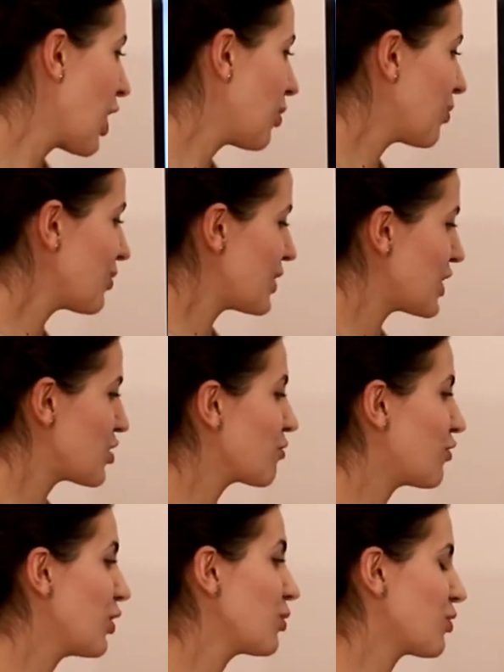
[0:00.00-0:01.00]
Who did you
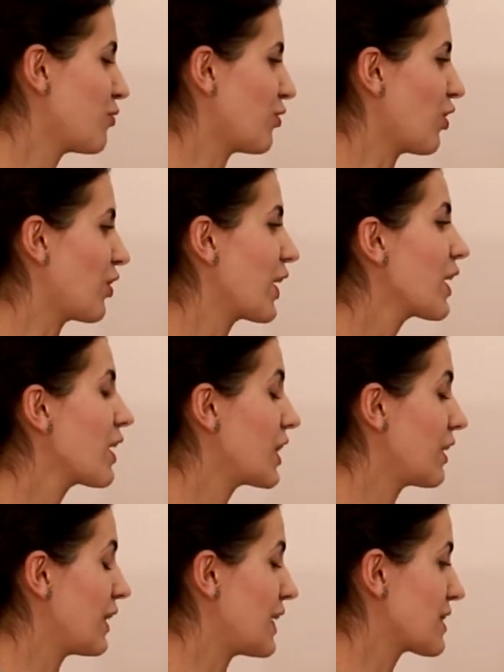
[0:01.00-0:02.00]
vote for in
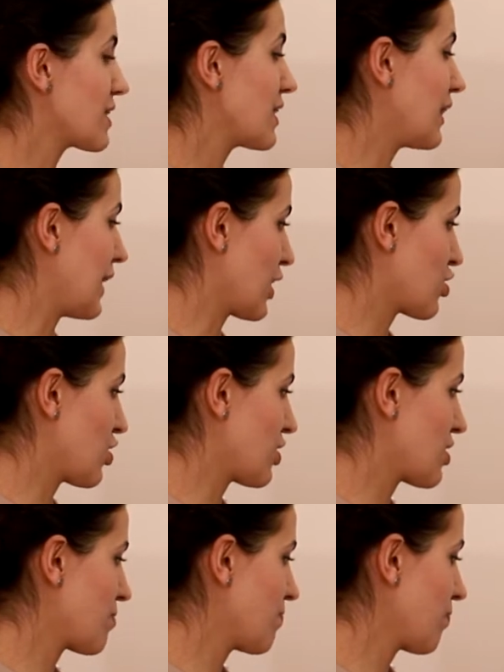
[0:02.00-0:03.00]
the last
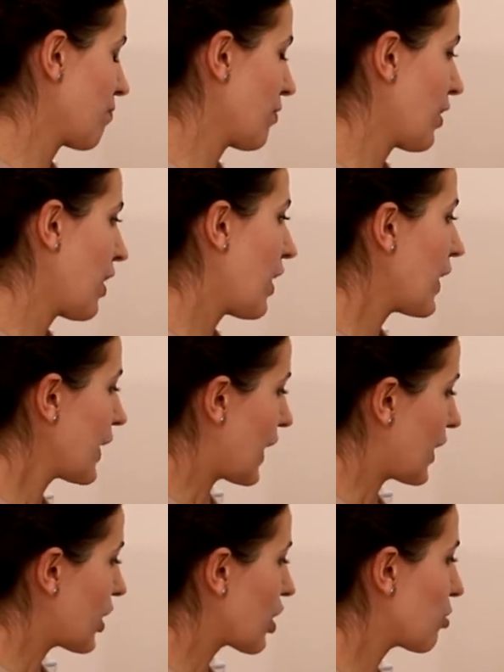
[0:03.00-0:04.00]
elections?
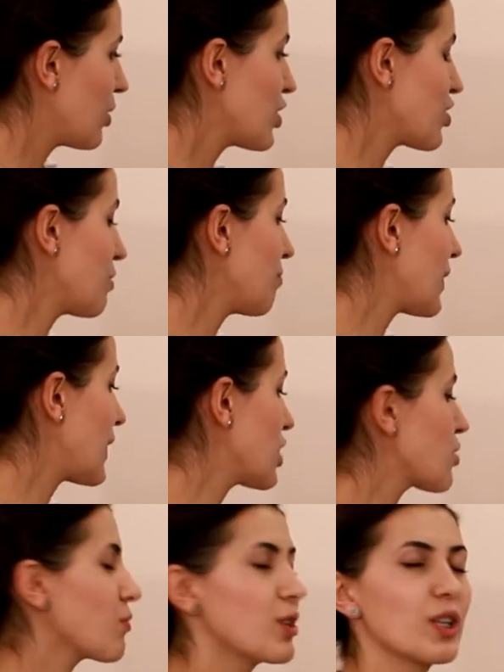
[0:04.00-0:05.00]
Again, the question
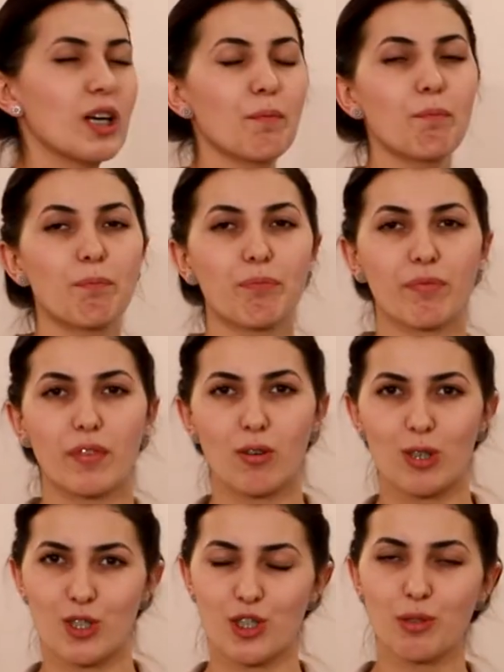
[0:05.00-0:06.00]
begins with the
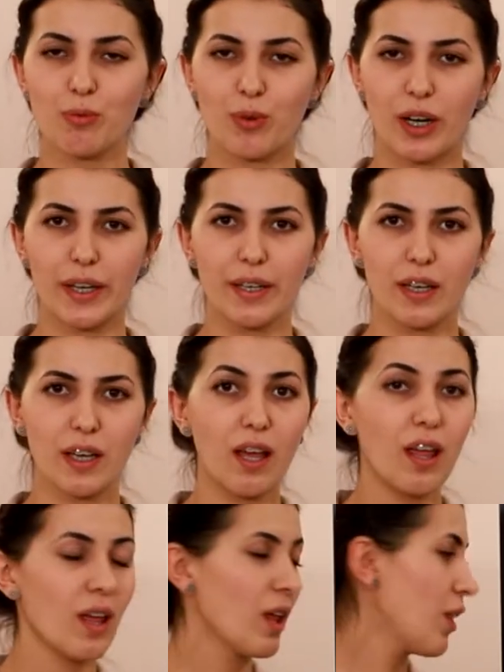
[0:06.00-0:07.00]
question word,
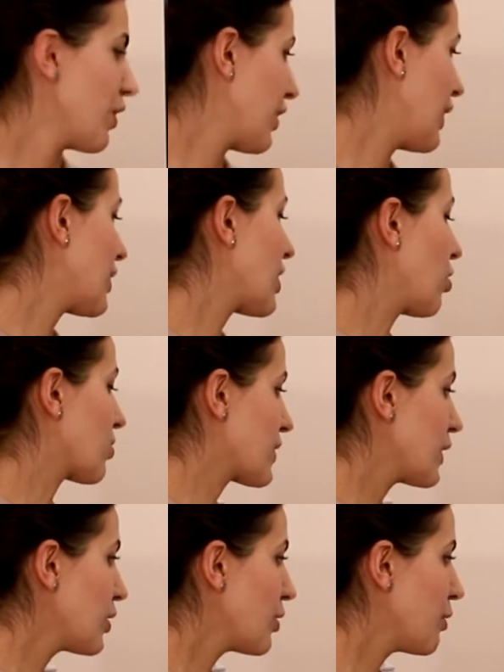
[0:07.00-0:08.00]
then the
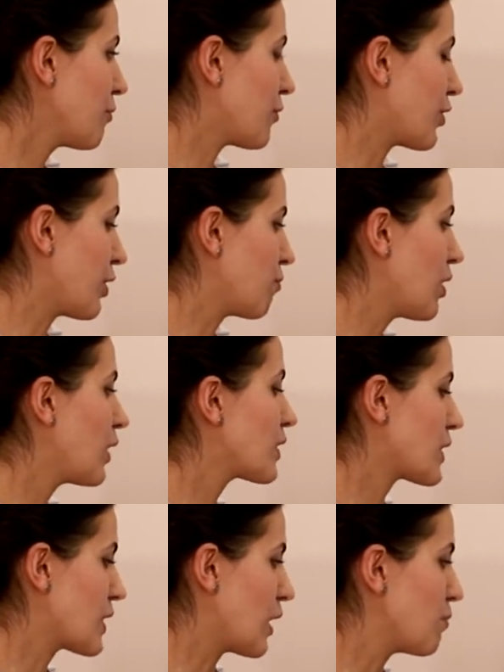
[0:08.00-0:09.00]
auxiliary verb,
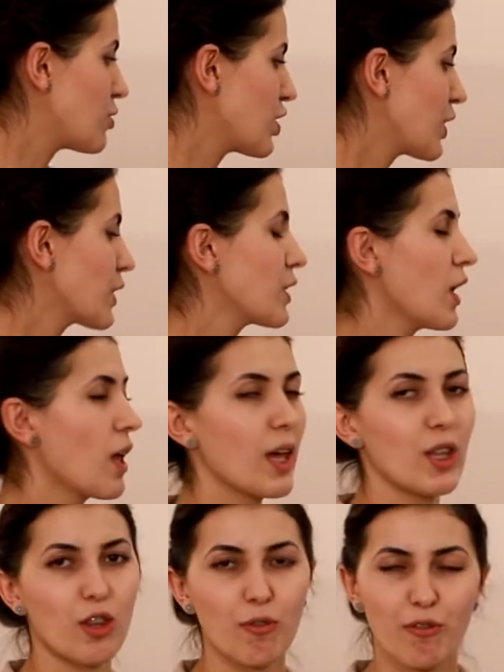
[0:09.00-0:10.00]
the subject,
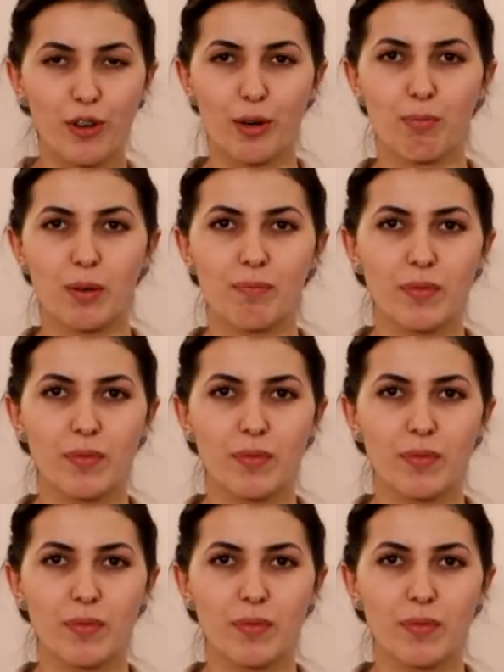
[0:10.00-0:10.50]
and the verb.